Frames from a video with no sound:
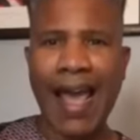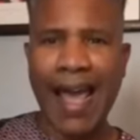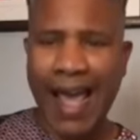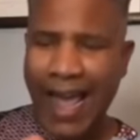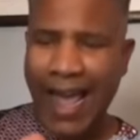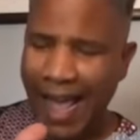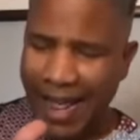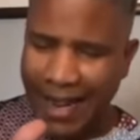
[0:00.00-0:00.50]

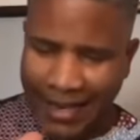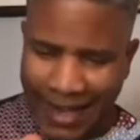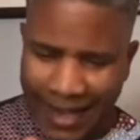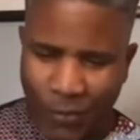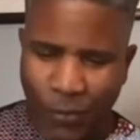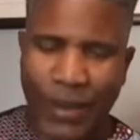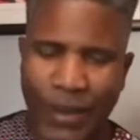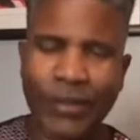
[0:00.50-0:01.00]

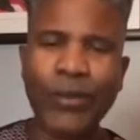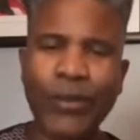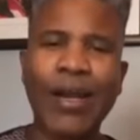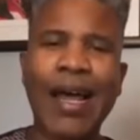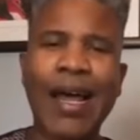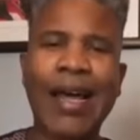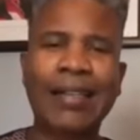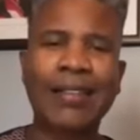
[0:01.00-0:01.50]
And went to
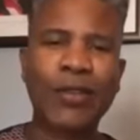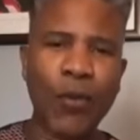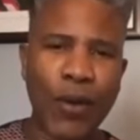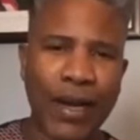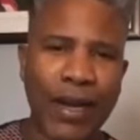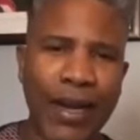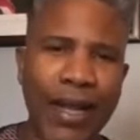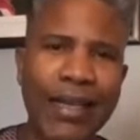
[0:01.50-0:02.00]
La
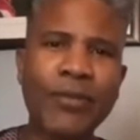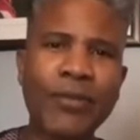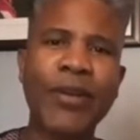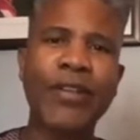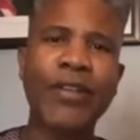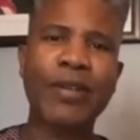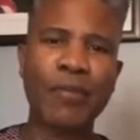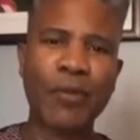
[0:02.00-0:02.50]
Escuela
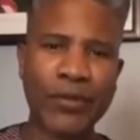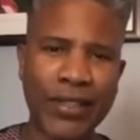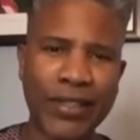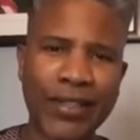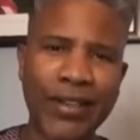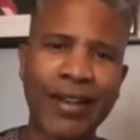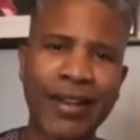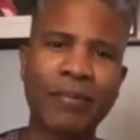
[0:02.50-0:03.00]
Libre de
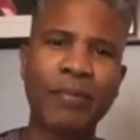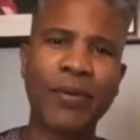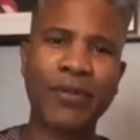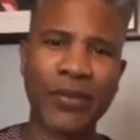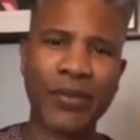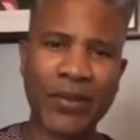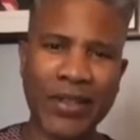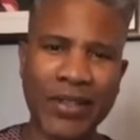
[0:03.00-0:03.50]
Música in
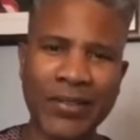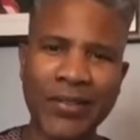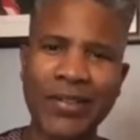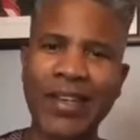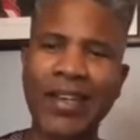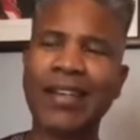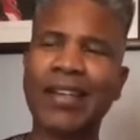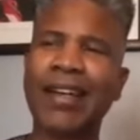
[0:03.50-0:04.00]
Puerto Rico,
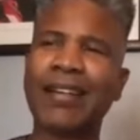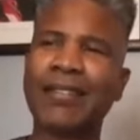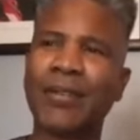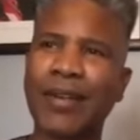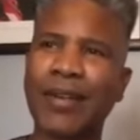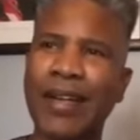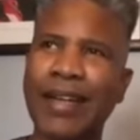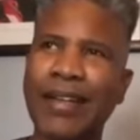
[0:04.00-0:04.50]
in
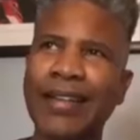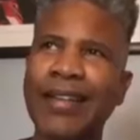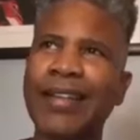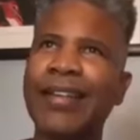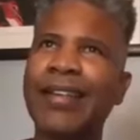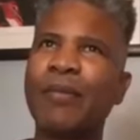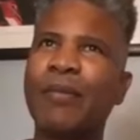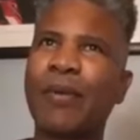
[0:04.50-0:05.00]
Atorrey,
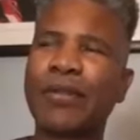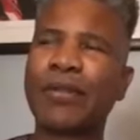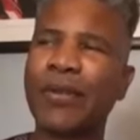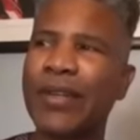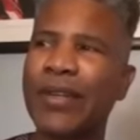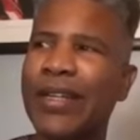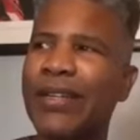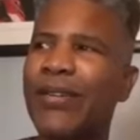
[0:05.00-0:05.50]

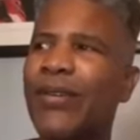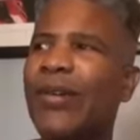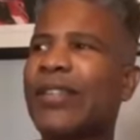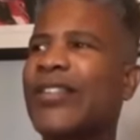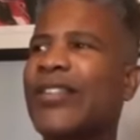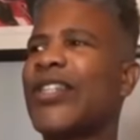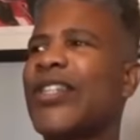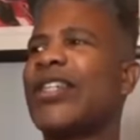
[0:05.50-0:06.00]
Puerto Rico.
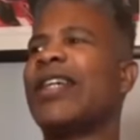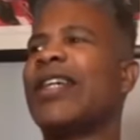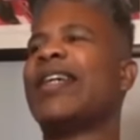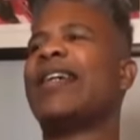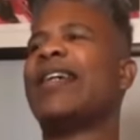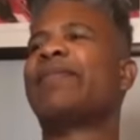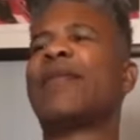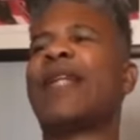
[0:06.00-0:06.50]

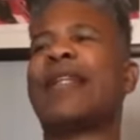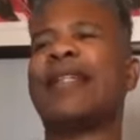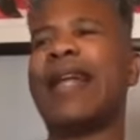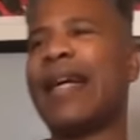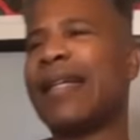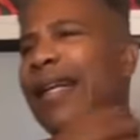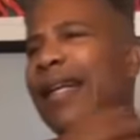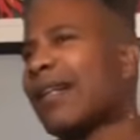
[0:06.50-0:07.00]

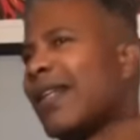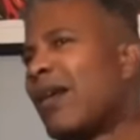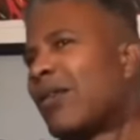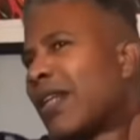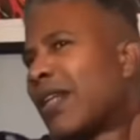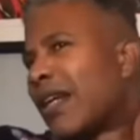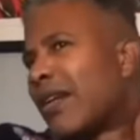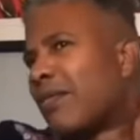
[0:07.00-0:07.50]
That
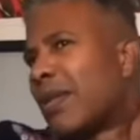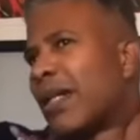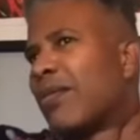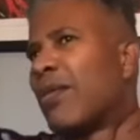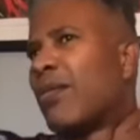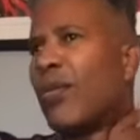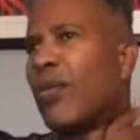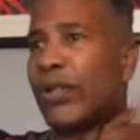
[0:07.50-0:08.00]
was an
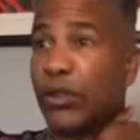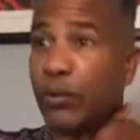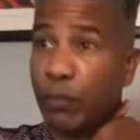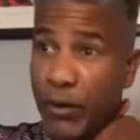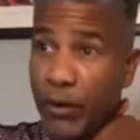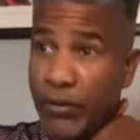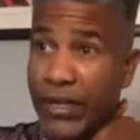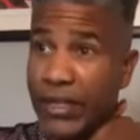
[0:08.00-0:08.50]
unbelievable
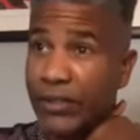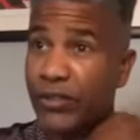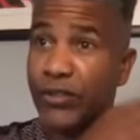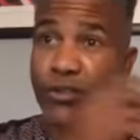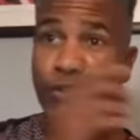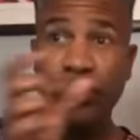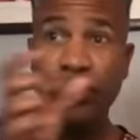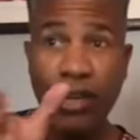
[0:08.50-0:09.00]

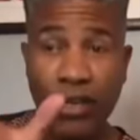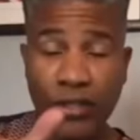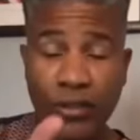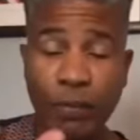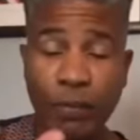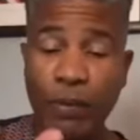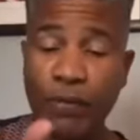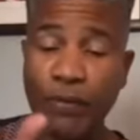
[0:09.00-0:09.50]
experience.
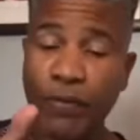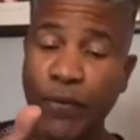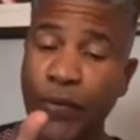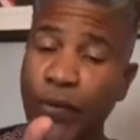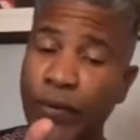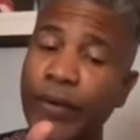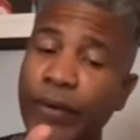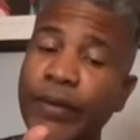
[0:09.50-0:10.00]
Just
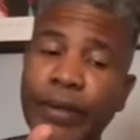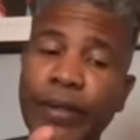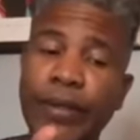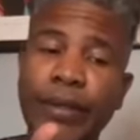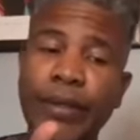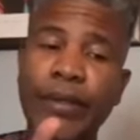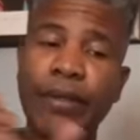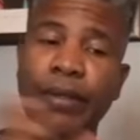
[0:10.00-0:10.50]
before
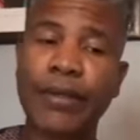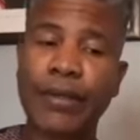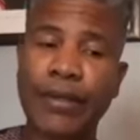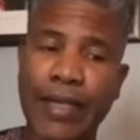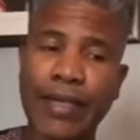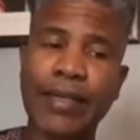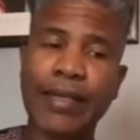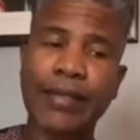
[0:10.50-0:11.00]

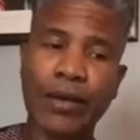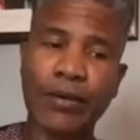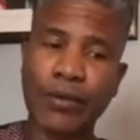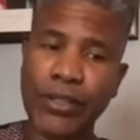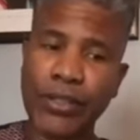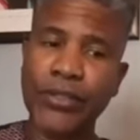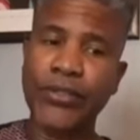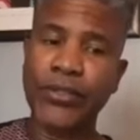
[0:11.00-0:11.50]
taking the
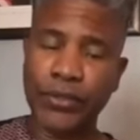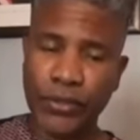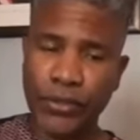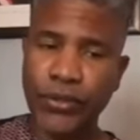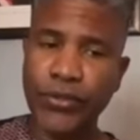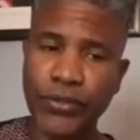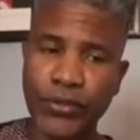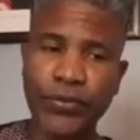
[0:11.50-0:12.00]
auditions,
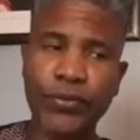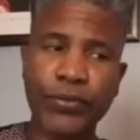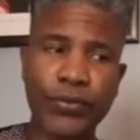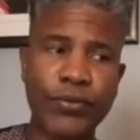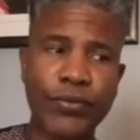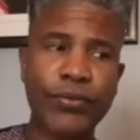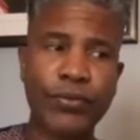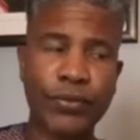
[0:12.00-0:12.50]
you know,
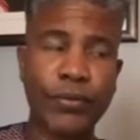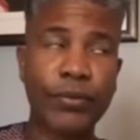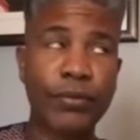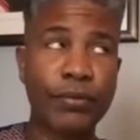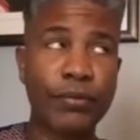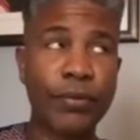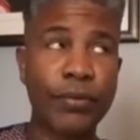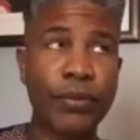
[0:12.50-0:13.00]

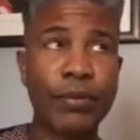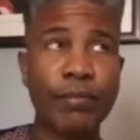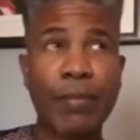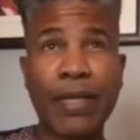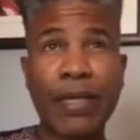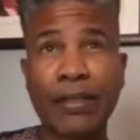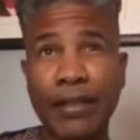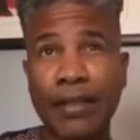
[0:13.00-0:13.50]
you
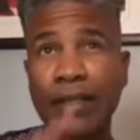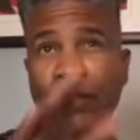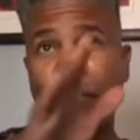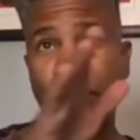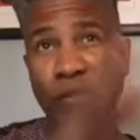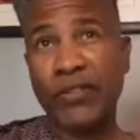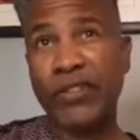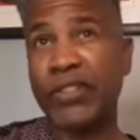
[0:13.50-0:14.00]
basically
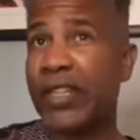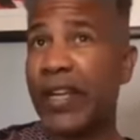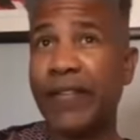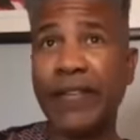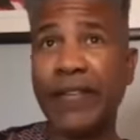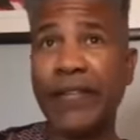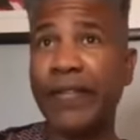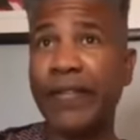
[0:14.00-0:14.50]
from
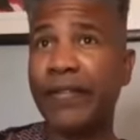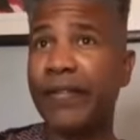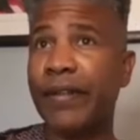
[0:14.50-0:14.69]
7th